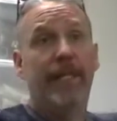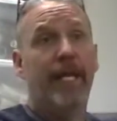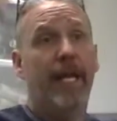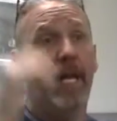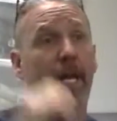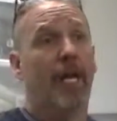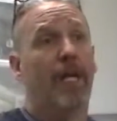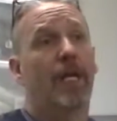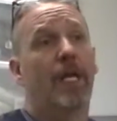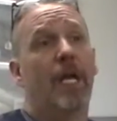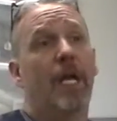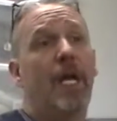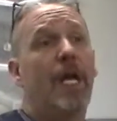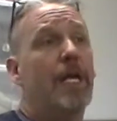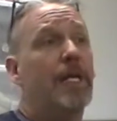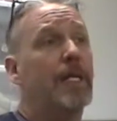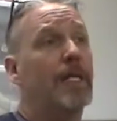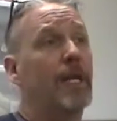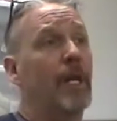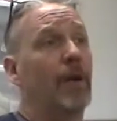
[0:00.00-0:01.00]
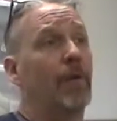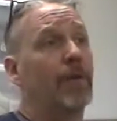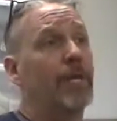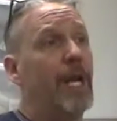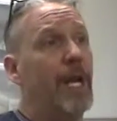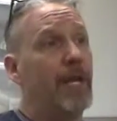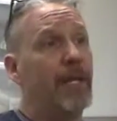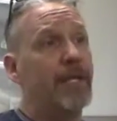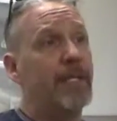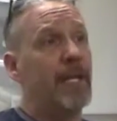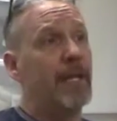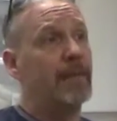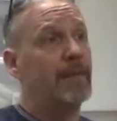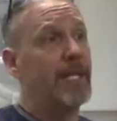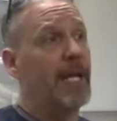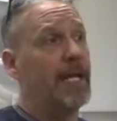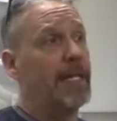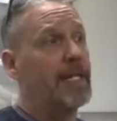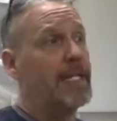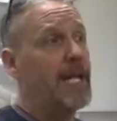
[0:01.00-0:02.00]
Yeah. You know, 9
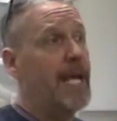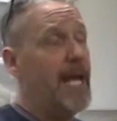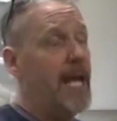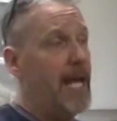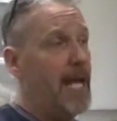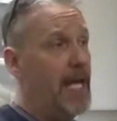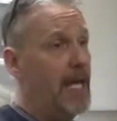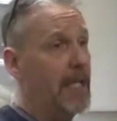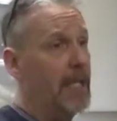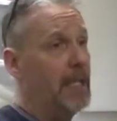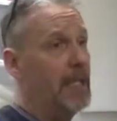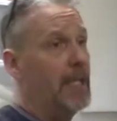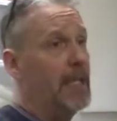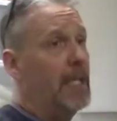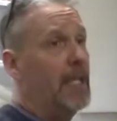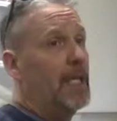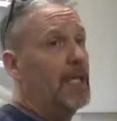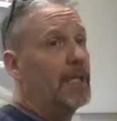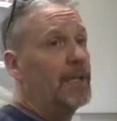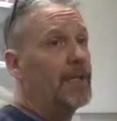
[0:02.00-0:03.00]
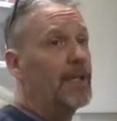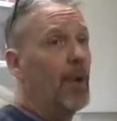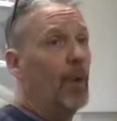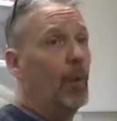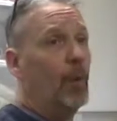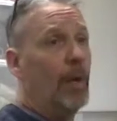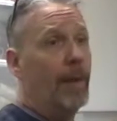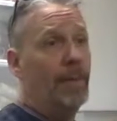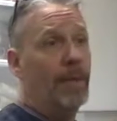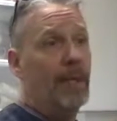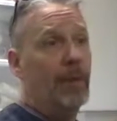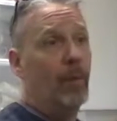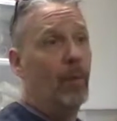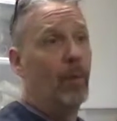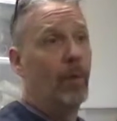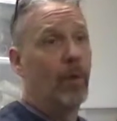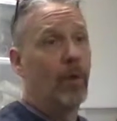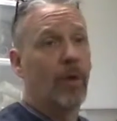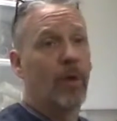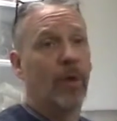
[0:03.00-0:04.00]
times out of 10, the
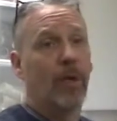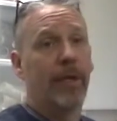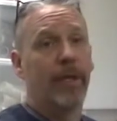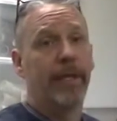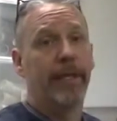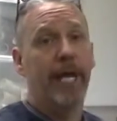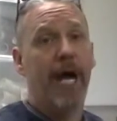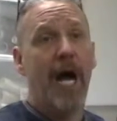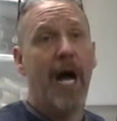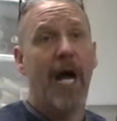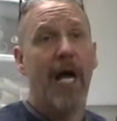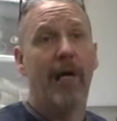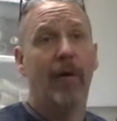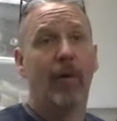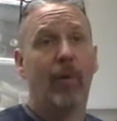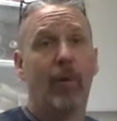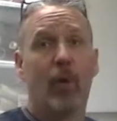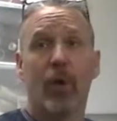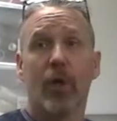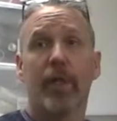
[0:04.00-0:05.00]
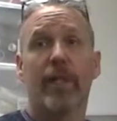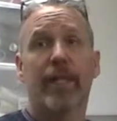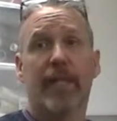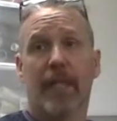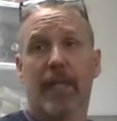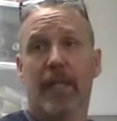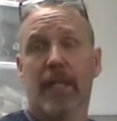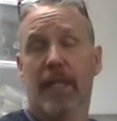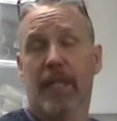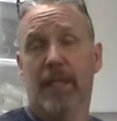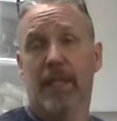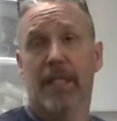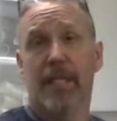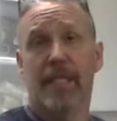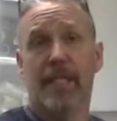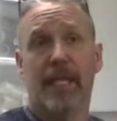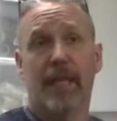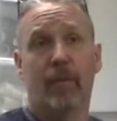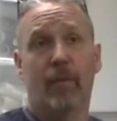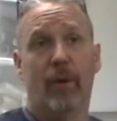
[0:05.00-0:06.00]
women were not working in the
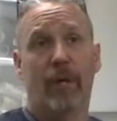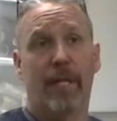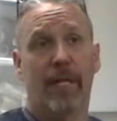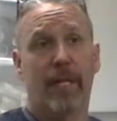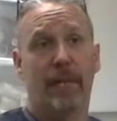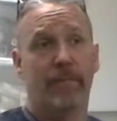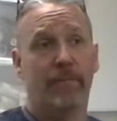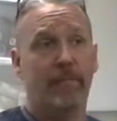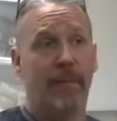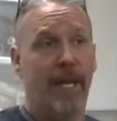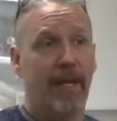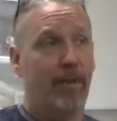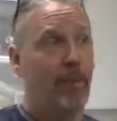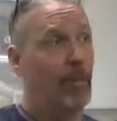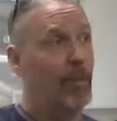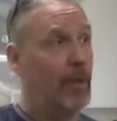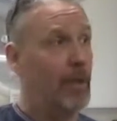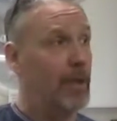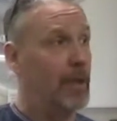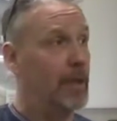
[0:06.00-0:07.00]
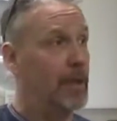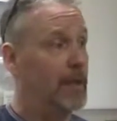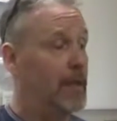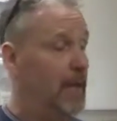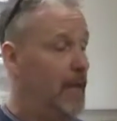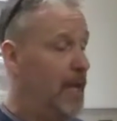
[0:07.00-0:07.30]
same way that men were.